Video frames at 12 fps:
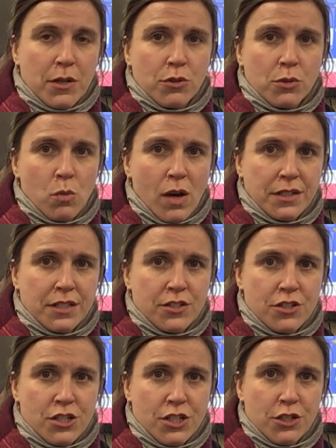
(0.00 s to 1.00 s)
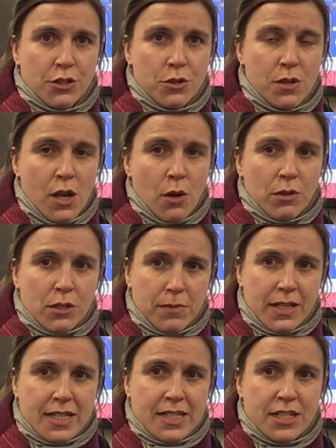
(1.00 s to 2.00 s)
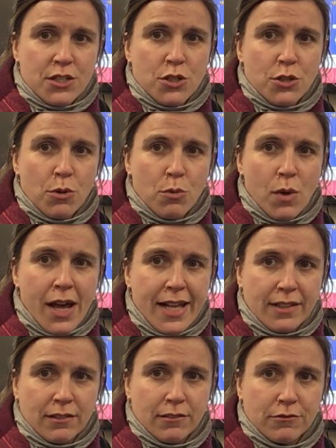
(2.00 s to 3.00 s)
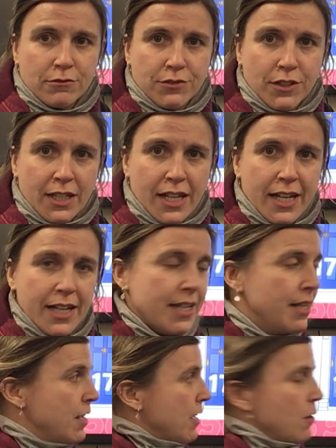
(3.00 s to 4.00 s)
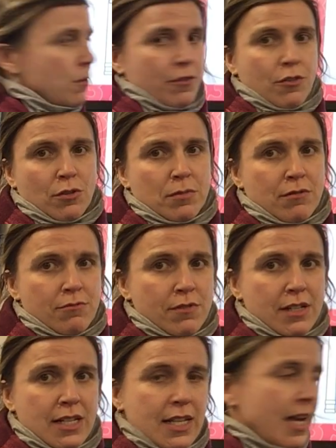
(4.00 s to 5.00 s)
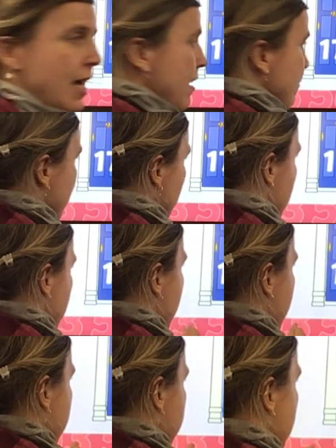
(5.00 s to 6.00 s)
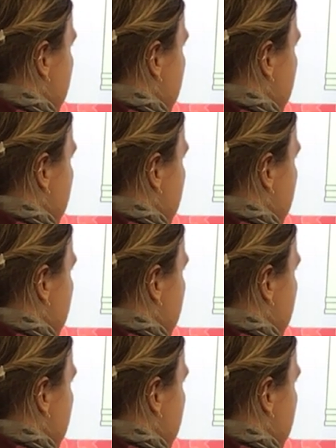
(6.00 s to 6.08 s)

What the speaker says: we've got the 1 and the 2, which makes it 12, okay? We've got to be really careful with that.